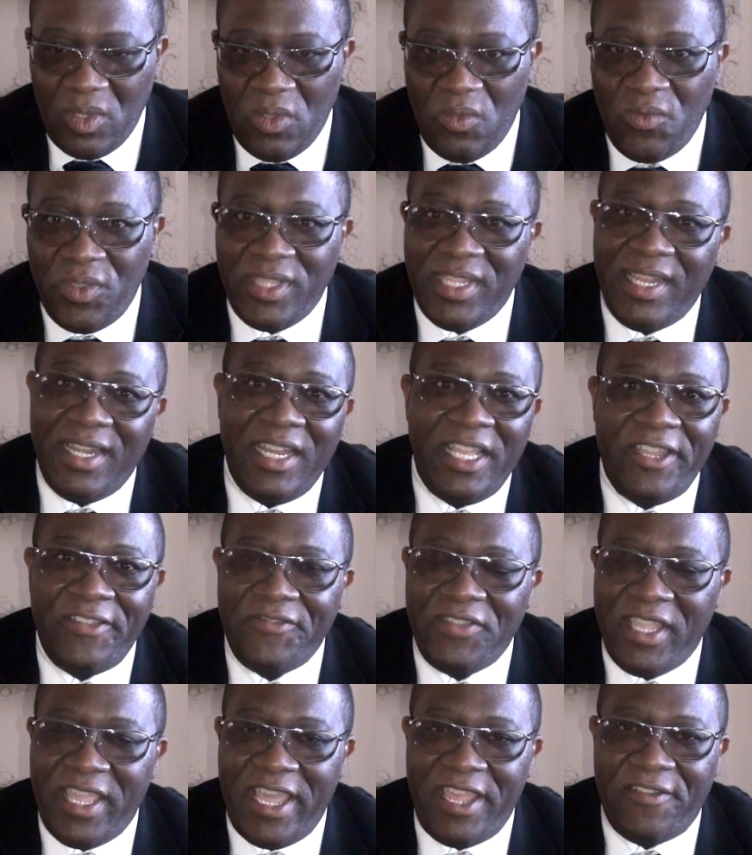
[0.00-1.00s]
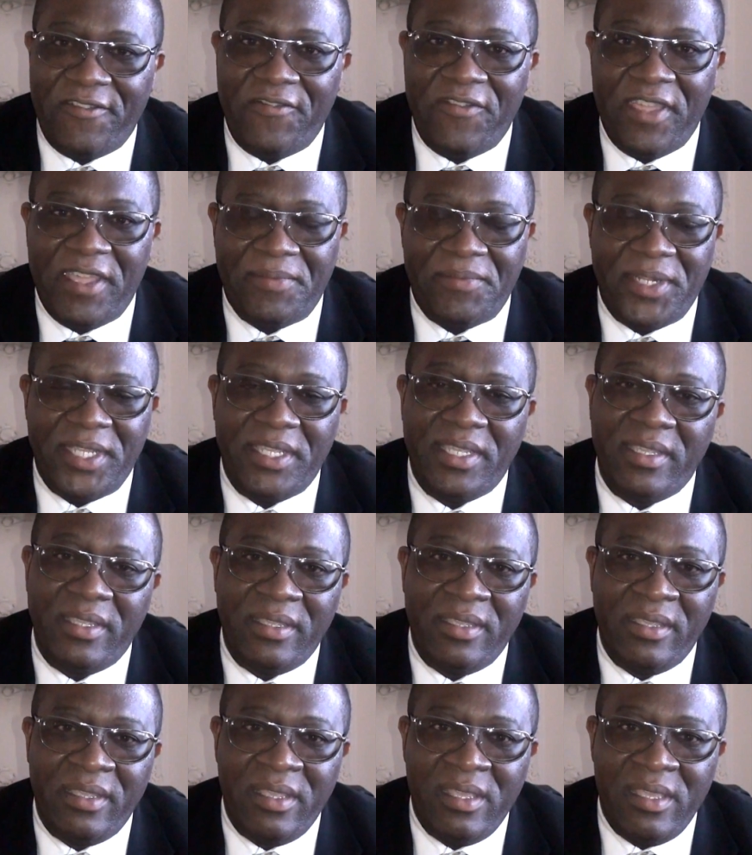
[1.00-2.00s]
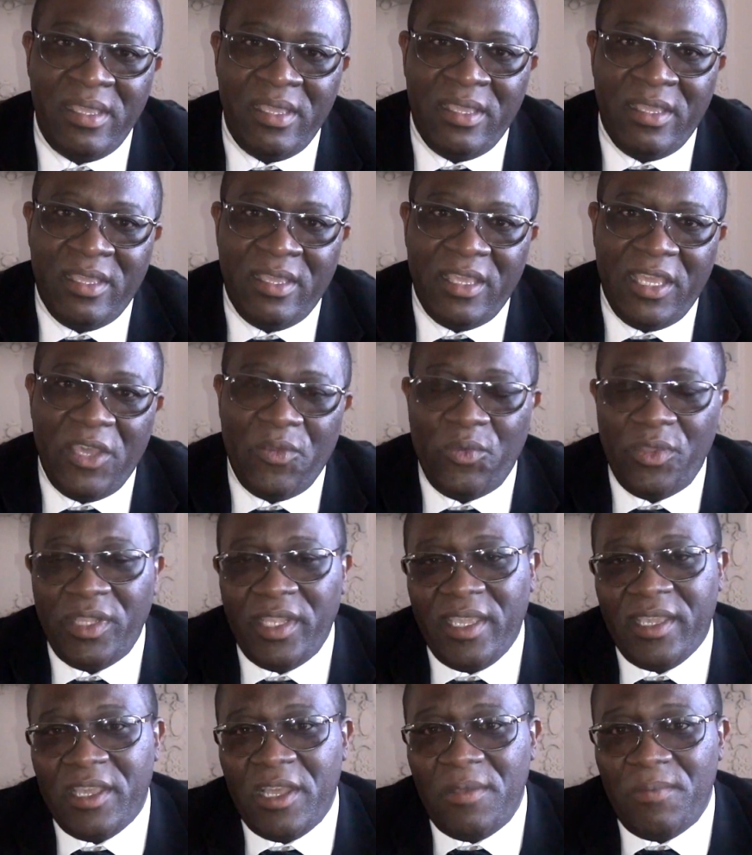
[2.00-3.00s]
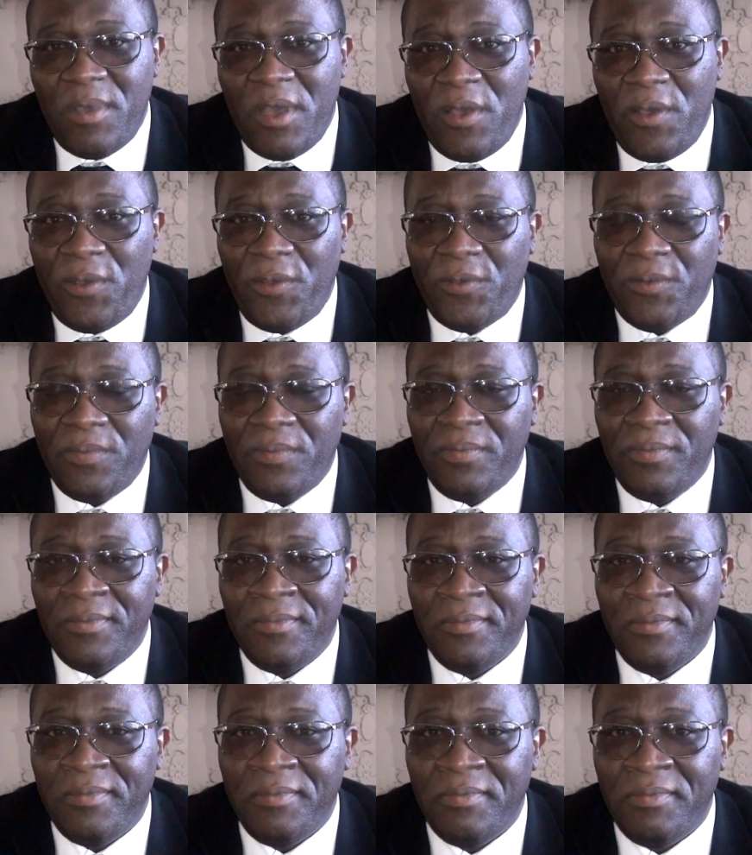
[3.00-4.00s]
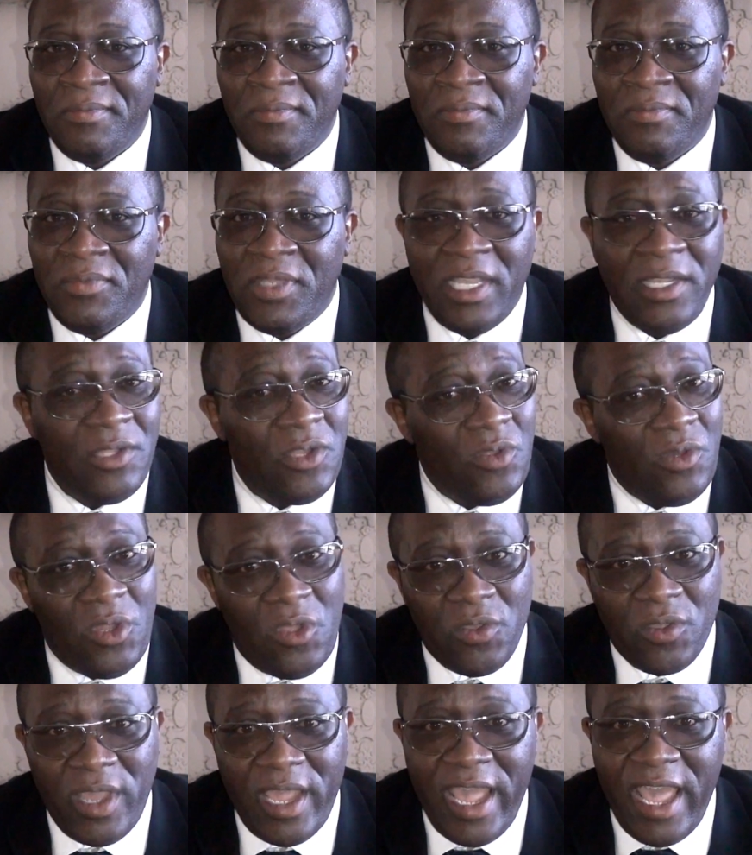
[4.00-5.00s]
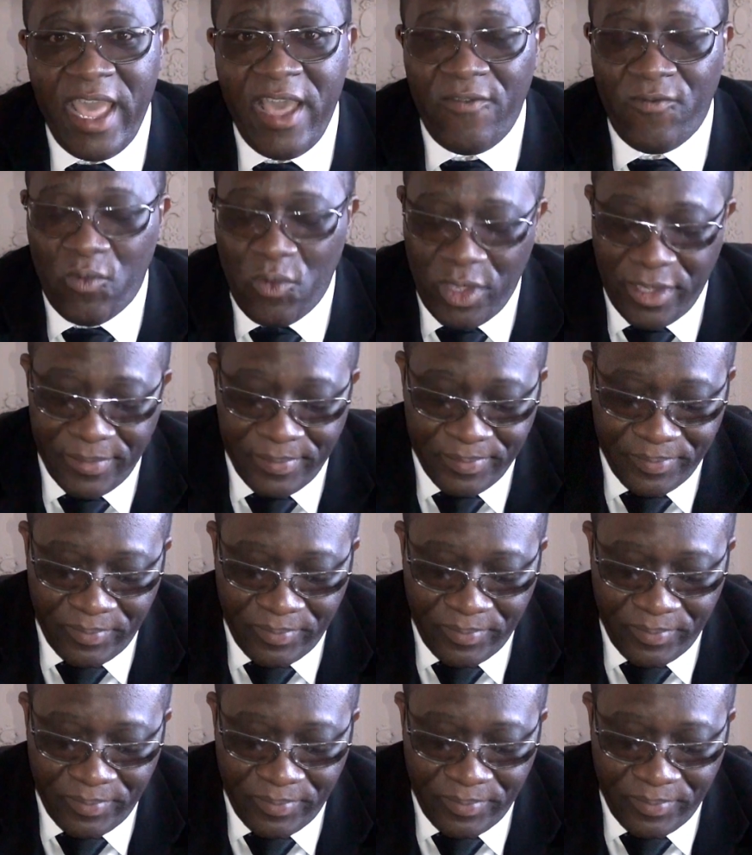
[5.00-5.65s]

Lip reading: when they left, they had a family. And when they come home, they no longer have one.